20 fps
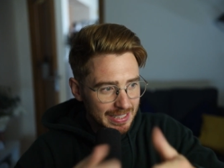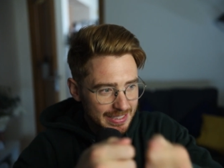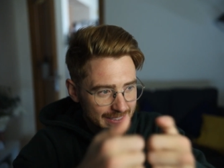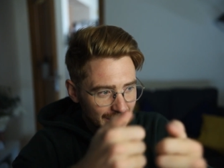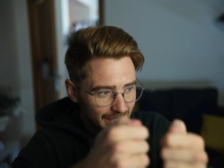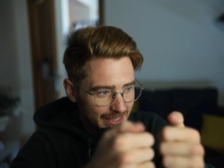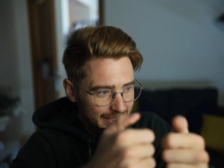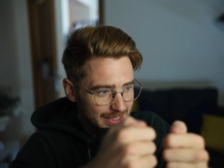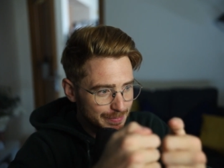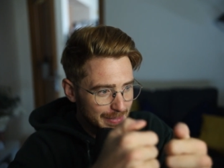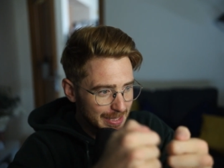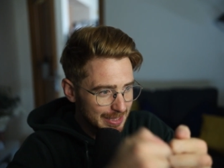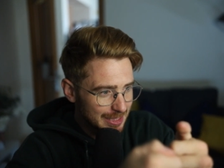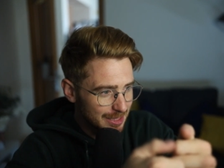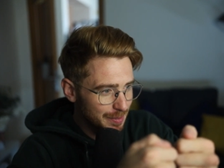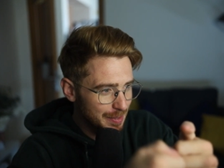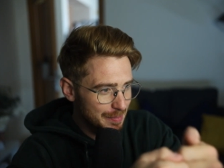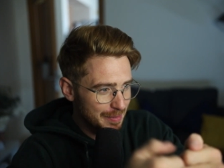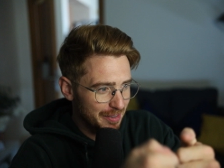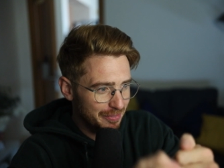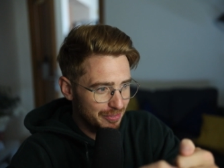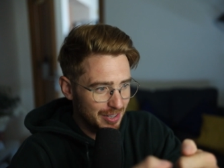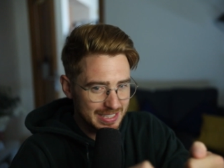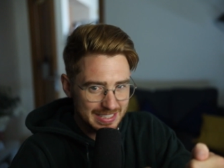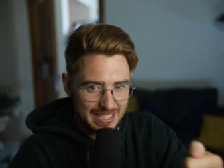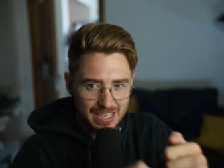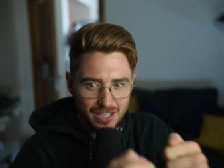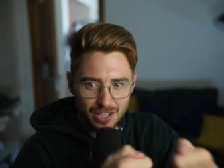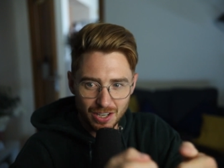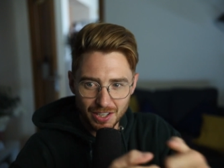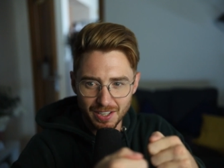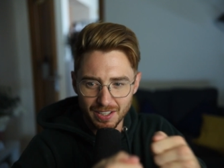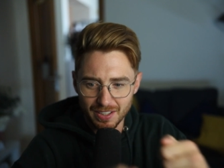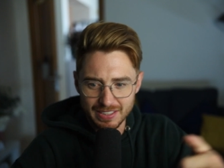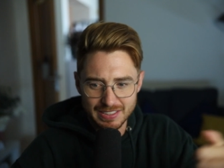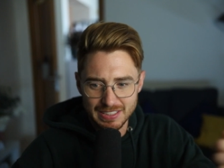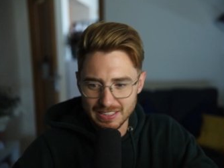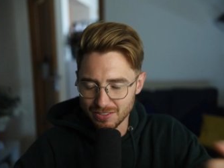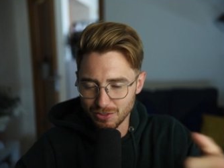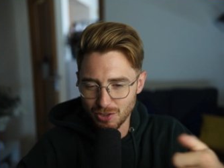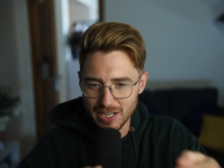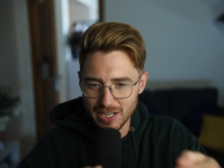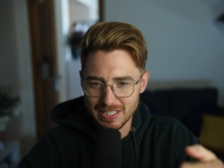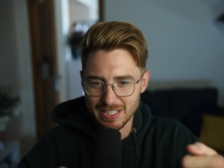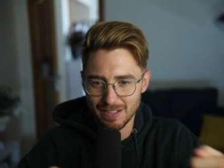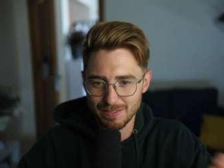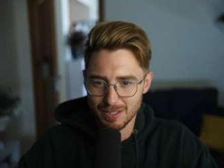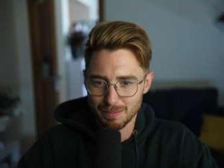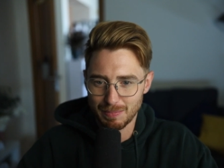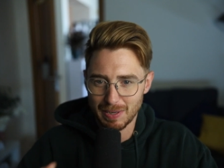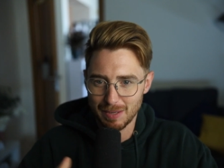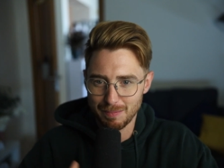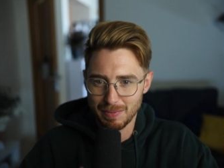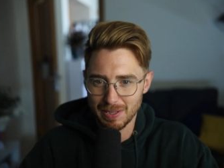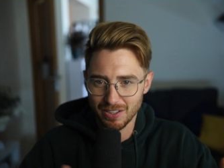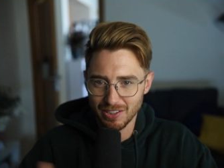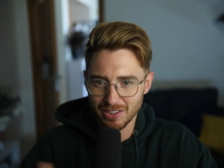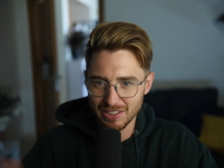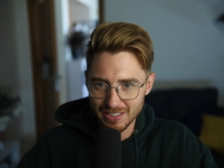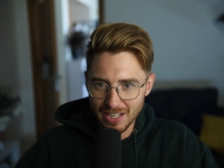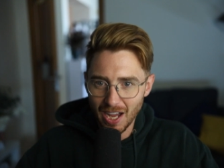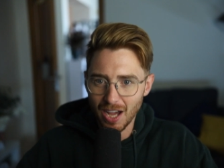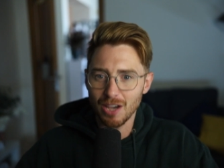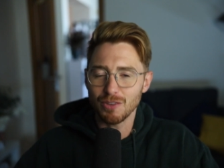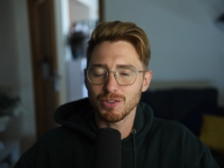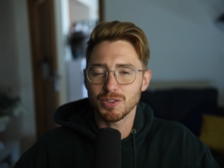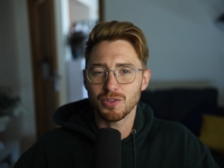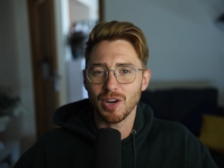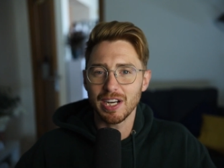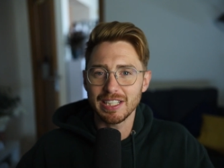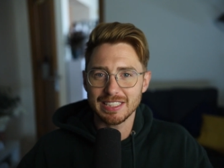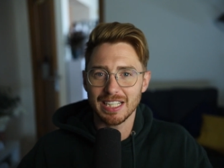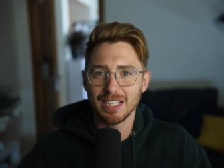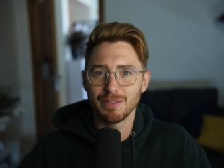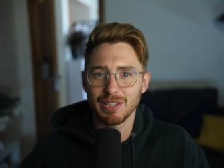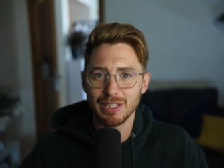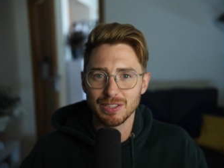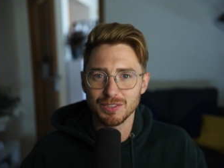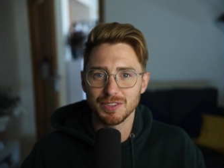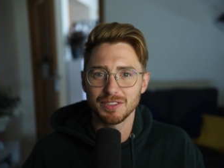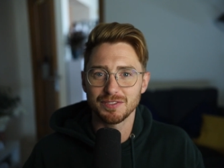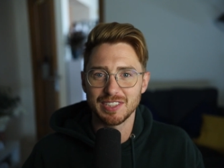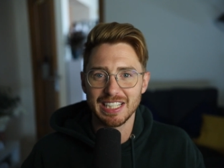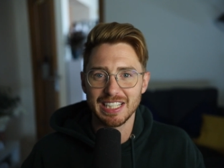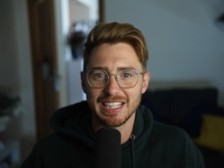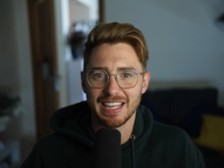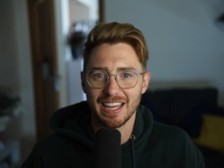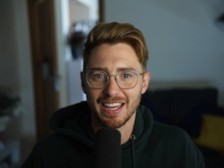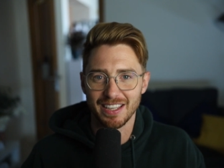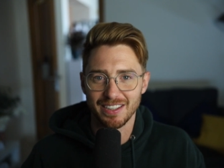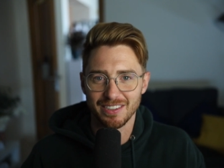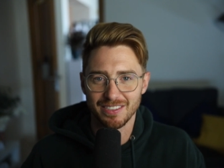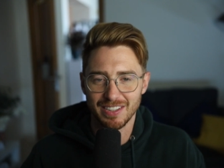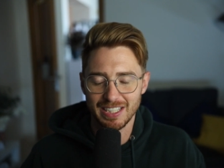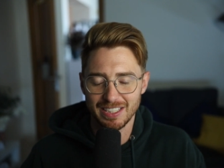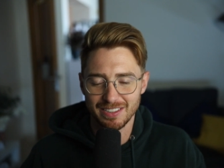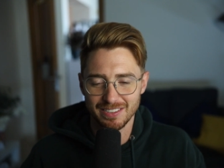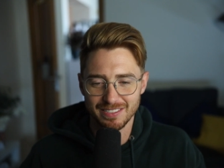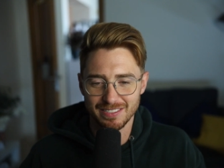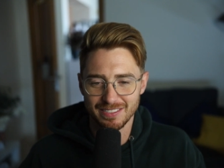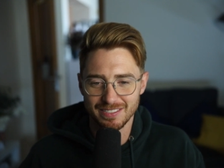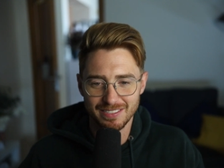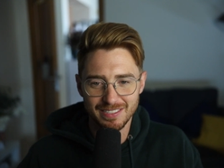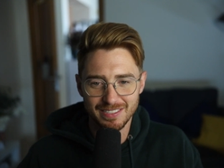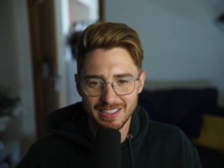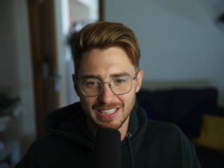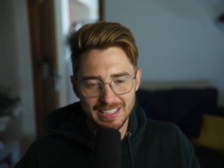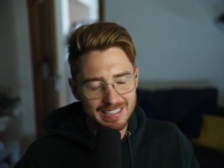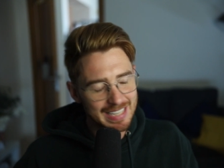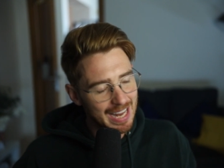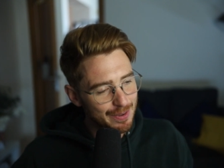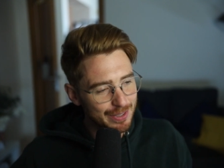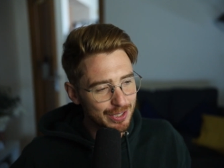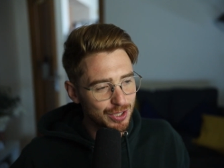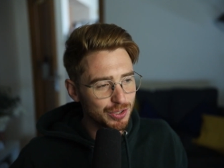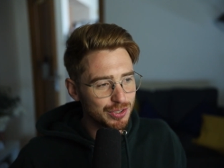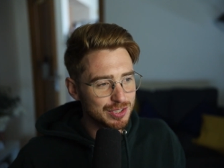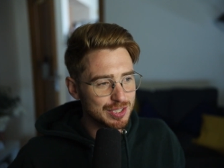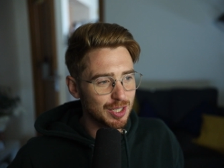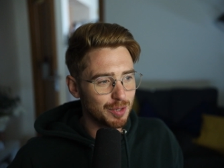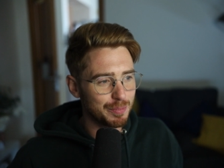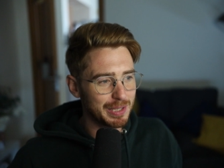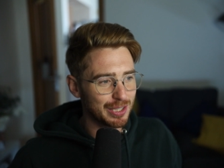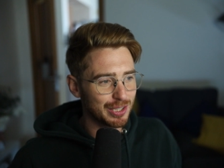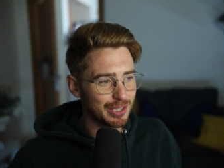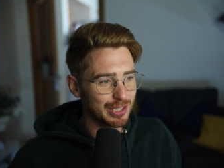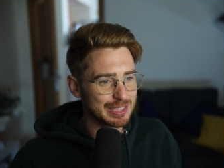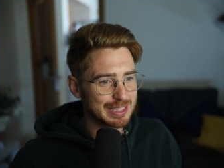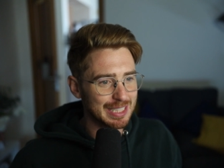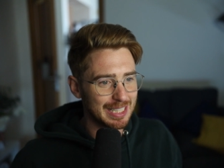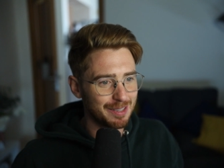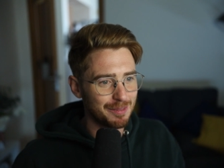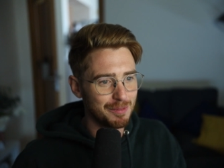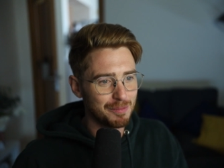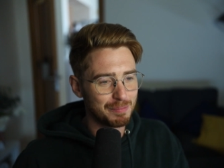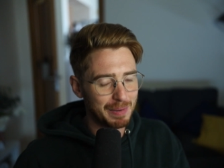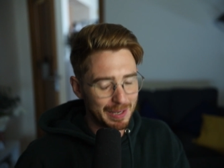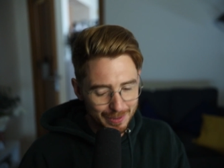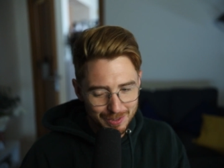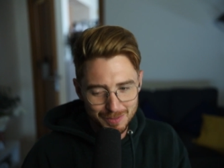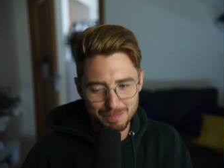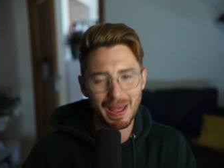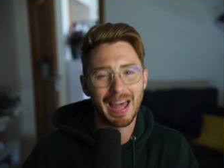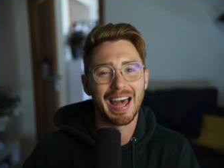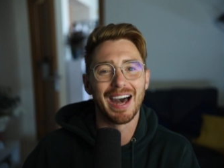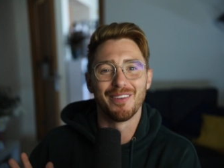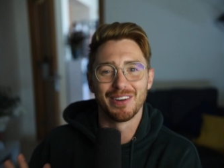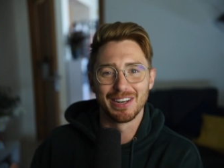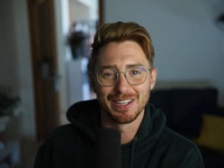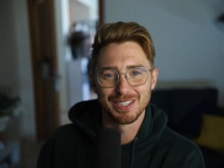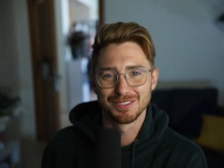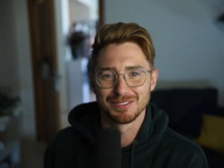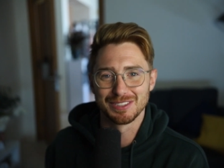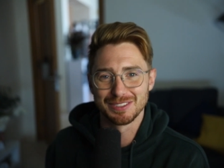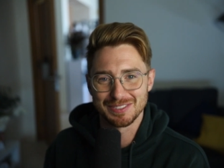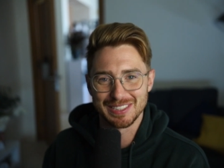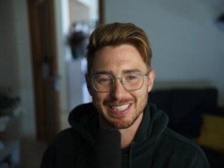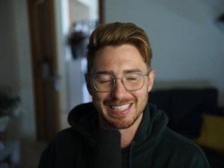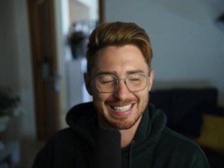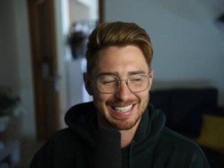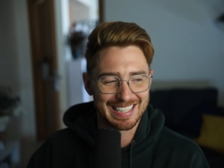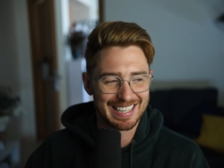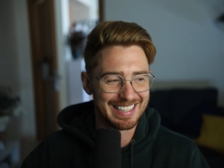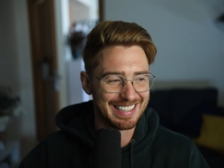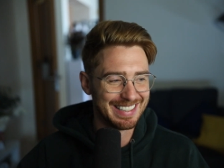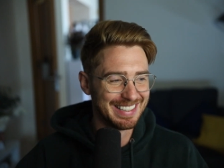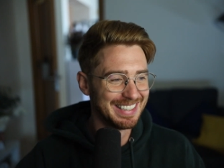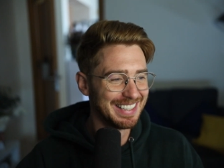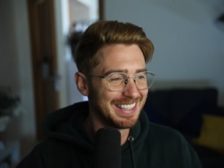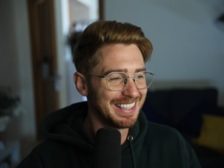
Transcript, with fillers: They're starting to message me, my friends, hey, Conor, is it a great time to buy Bitcoin? No, it was great time when it was 15K, right? Now it could still be a good time, but it was better when it was 15K.